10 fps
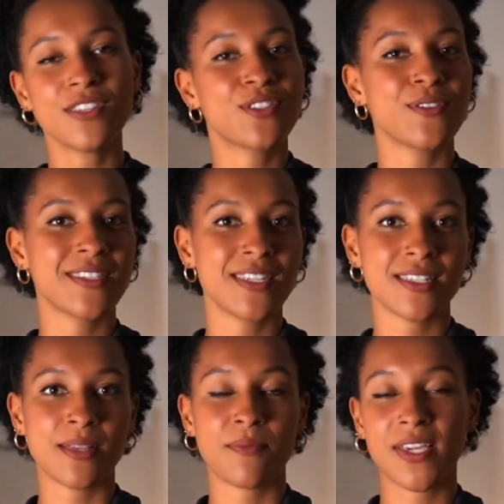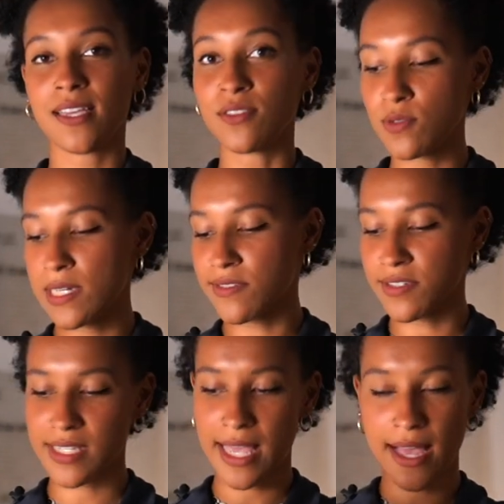So since I'm making 2
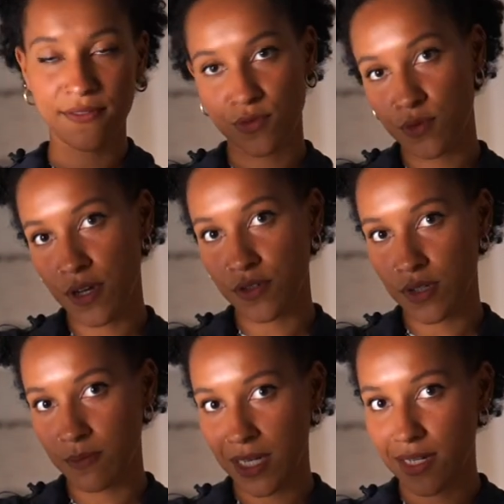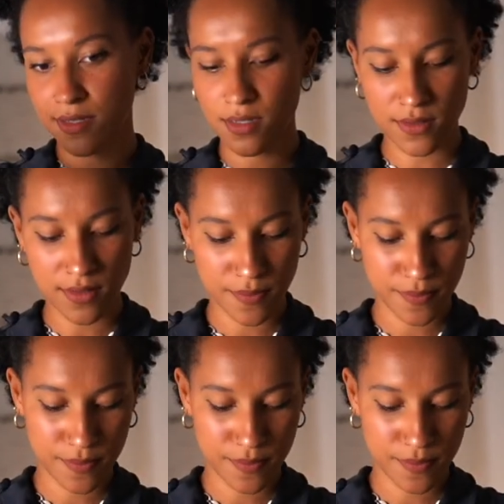liters, I have 200 milliliters.